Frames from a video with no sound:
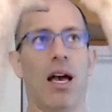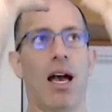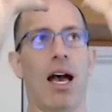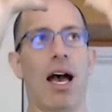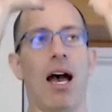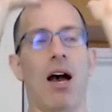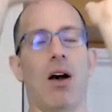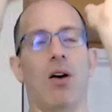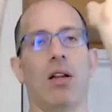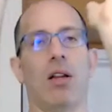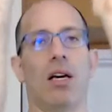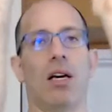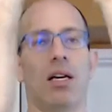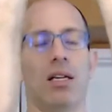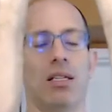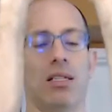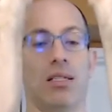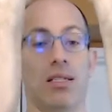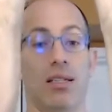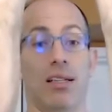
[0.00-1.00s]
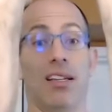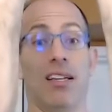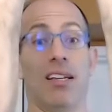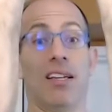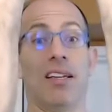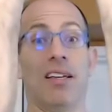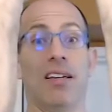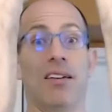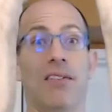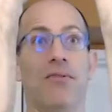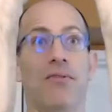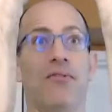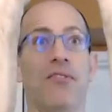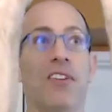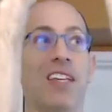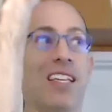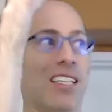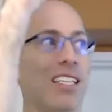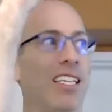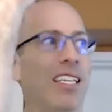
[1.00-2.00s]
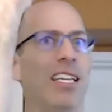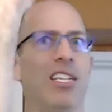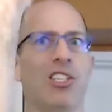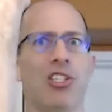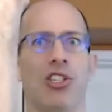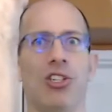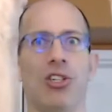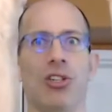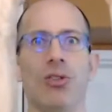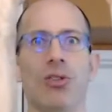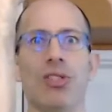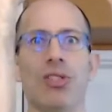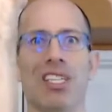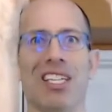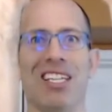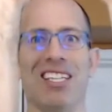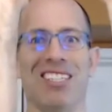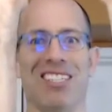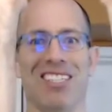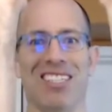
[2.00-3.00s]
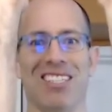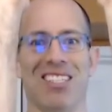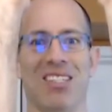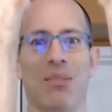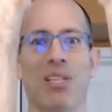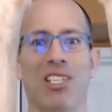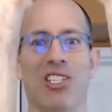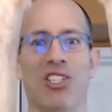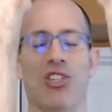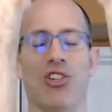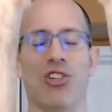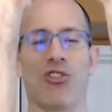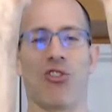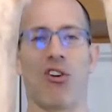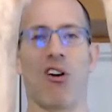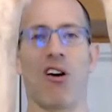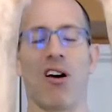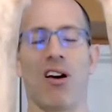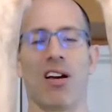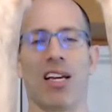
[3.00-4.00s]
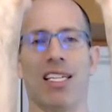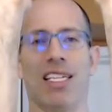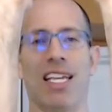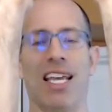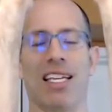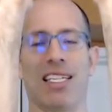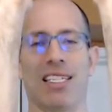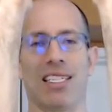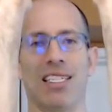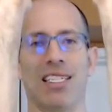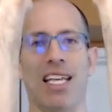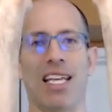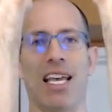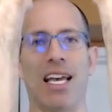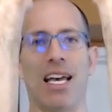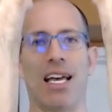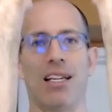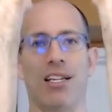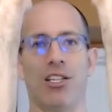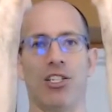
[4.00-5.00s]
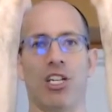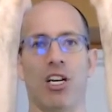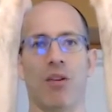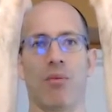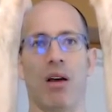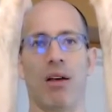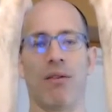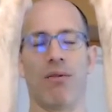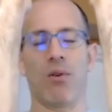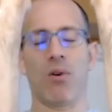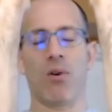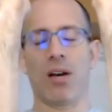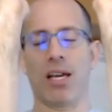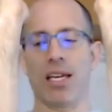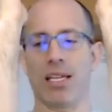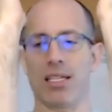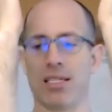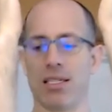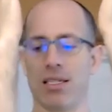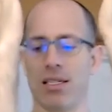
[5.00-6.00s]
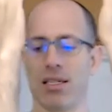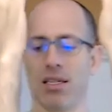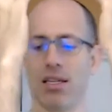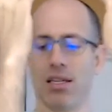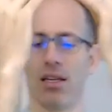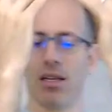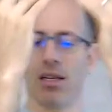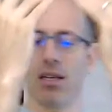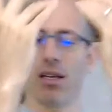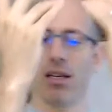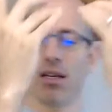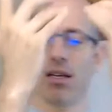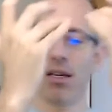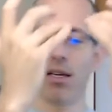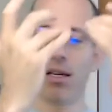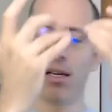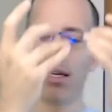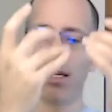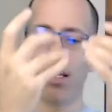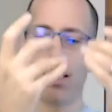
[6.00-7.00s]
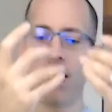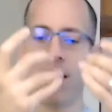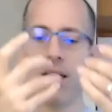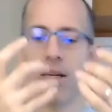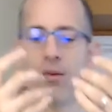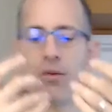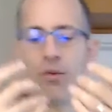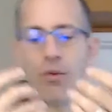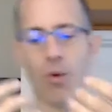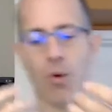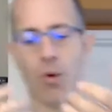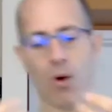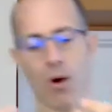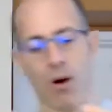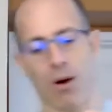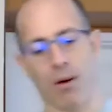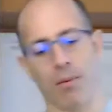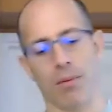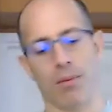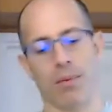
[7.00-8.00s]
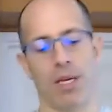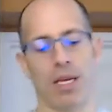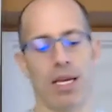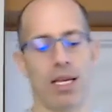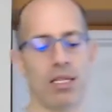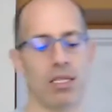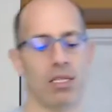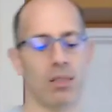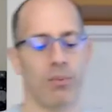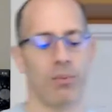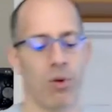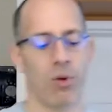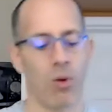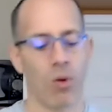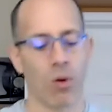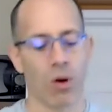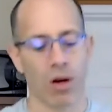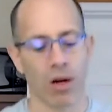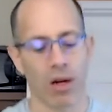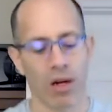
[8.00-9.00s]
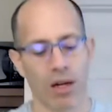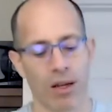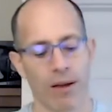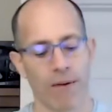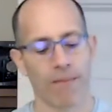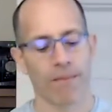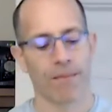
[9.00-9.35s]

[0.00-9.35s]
How does feeling and choosing to be strong and take a stand and share my voice inform and support